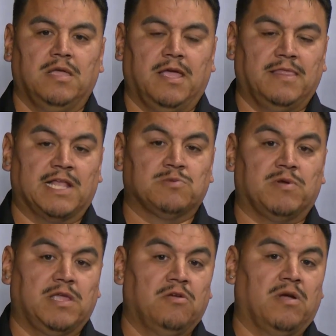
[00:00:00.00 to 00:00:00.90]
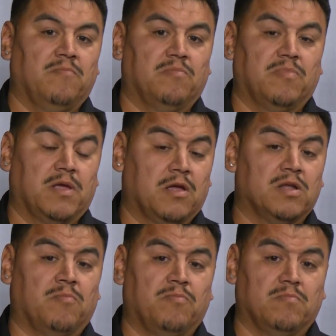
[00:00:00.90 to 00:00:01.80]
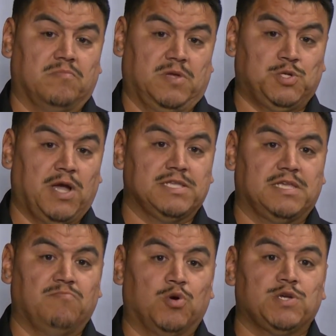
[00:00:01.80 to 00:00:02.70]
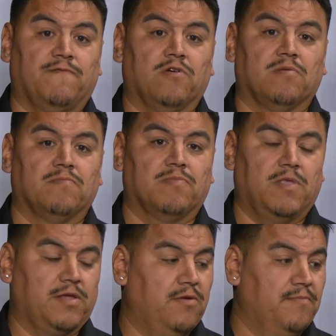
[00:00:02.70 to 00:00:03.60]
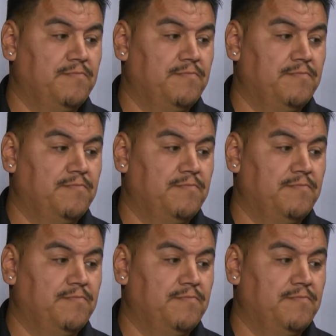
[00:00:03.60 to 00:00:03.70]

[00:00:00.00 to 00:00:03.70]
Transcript: And that's what here I'm going to address and push for thank you.